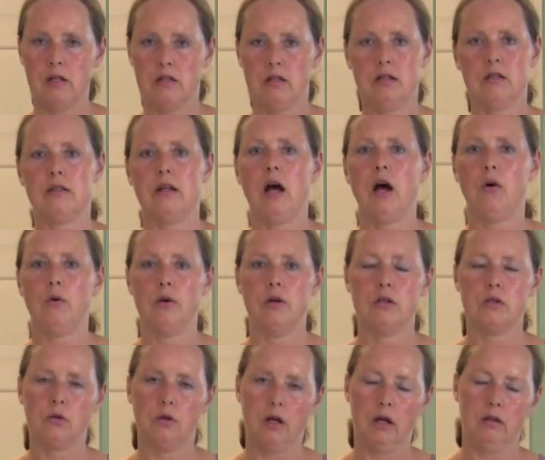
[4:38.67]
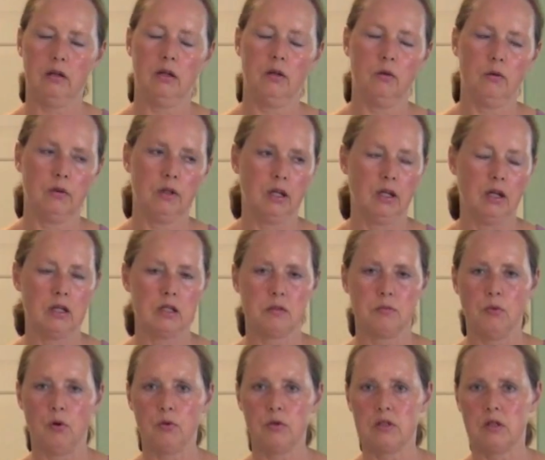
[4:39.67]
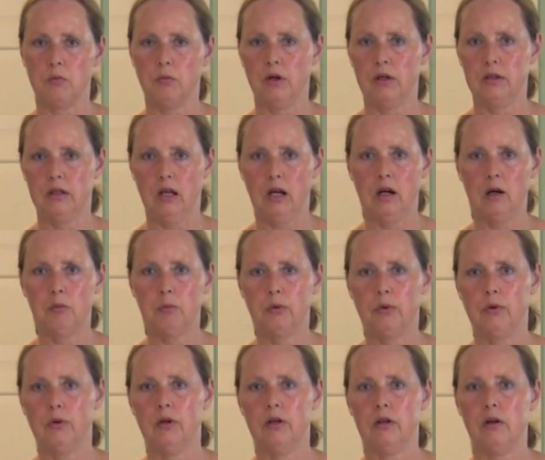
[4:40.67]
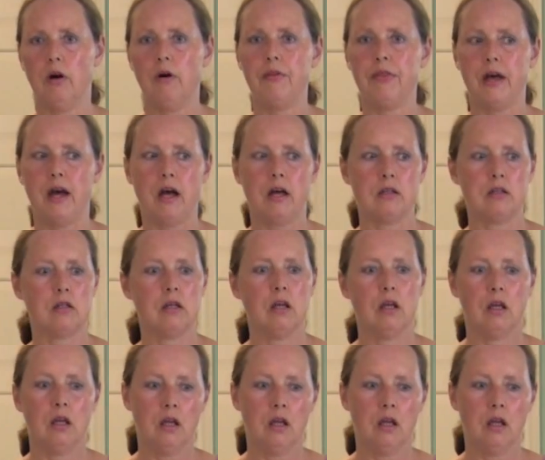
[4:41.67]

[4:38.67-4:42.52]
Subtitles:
6 hours, can I smoke somewhere at the airport, all that.